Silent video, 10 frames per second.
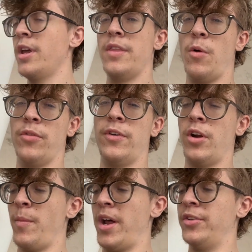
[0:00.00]
that will fit on
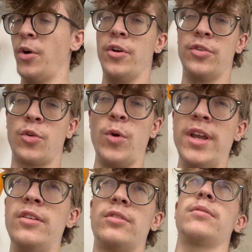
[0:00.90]
my Sawyer
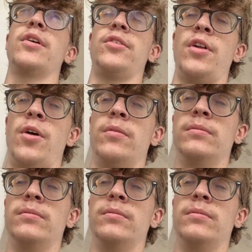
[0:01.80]
Squeeze, because, you know,